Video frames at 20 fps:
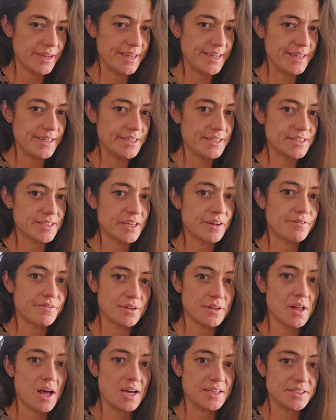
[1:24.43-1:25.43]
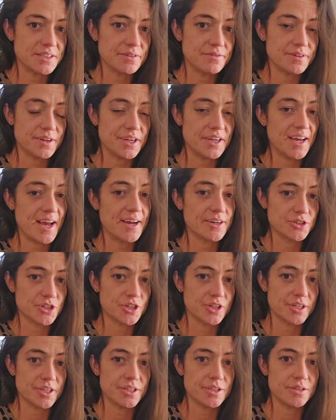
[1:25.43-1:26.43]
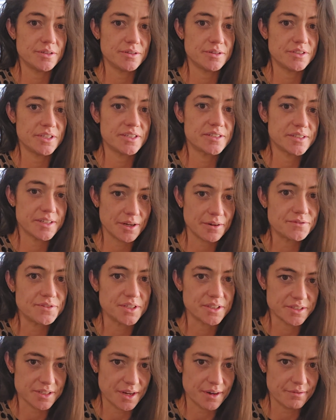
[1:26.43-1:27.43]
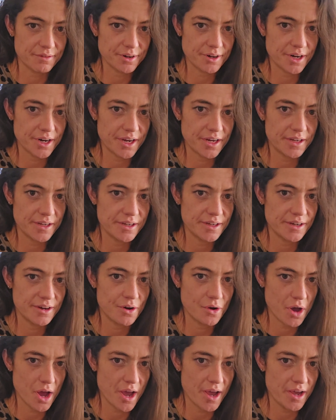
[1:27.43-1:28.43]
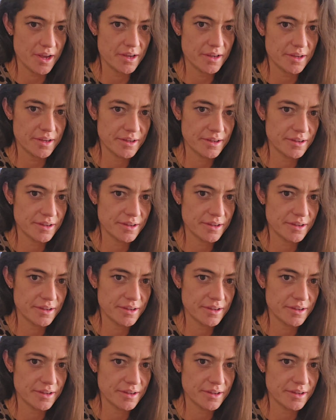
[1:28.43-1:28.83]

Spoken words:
is a philosophy actually to self-discovery, okay?